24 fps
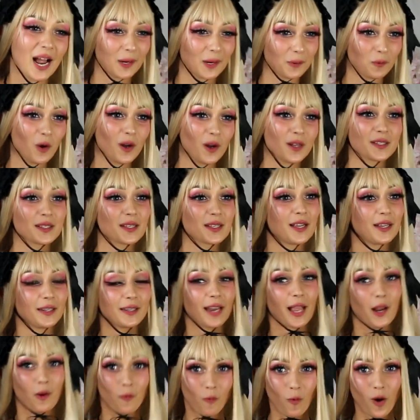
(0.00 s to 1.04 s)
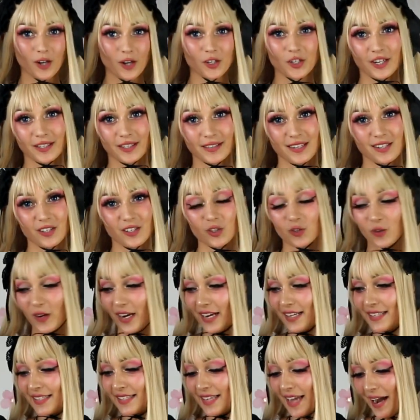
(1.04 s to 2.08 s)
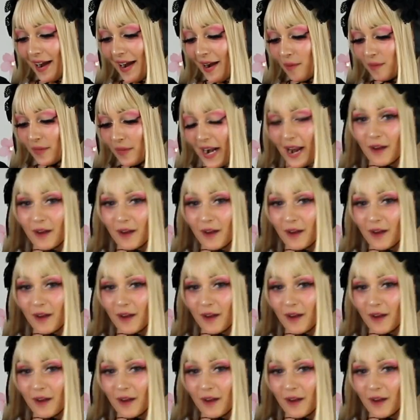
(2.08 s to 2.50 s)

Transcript: I was like watching this dress um,